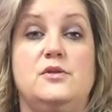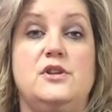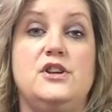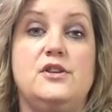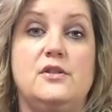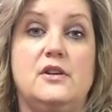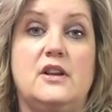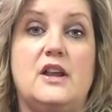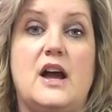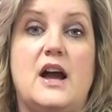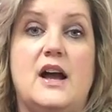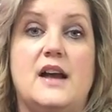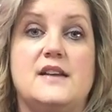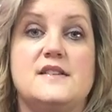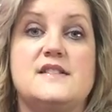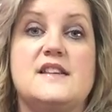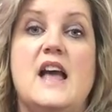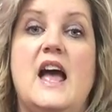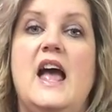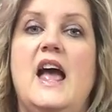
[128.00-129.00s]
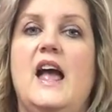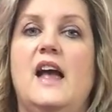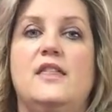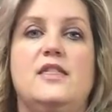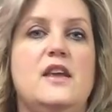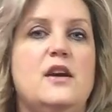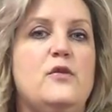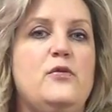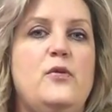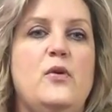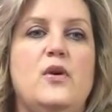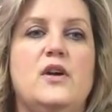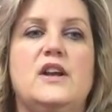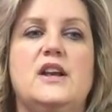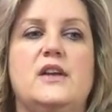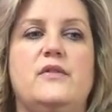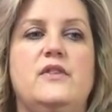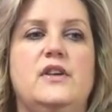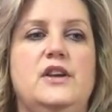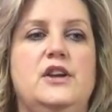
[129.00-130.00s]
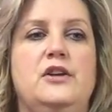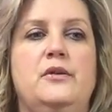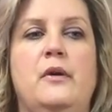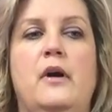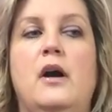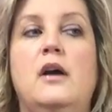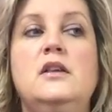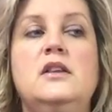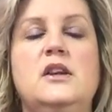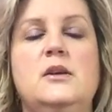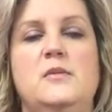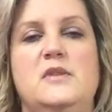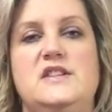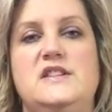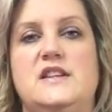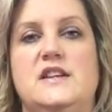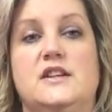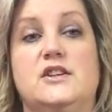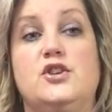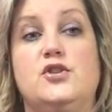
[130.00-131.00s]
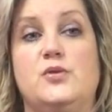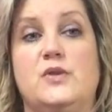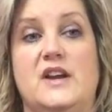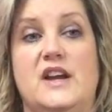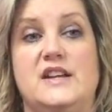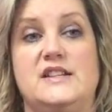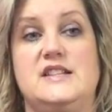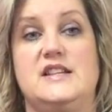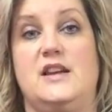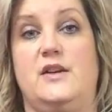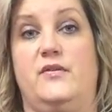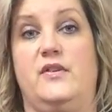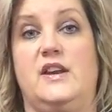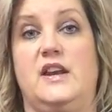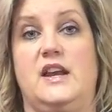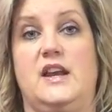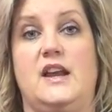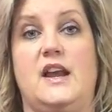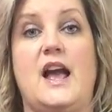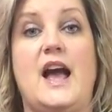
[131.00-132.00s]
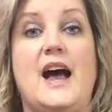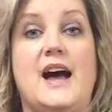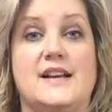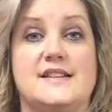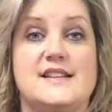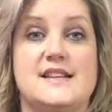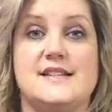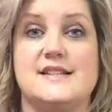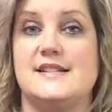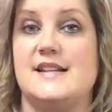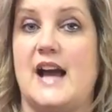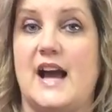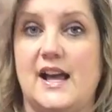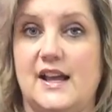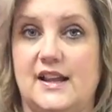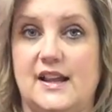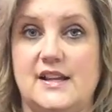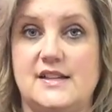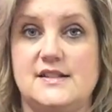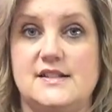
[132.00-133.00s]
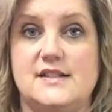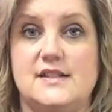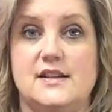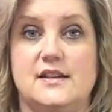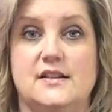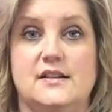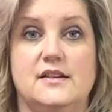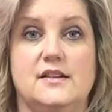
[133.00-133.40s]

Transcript: to utilize, therefore giving you unlimited creativity as a stylist.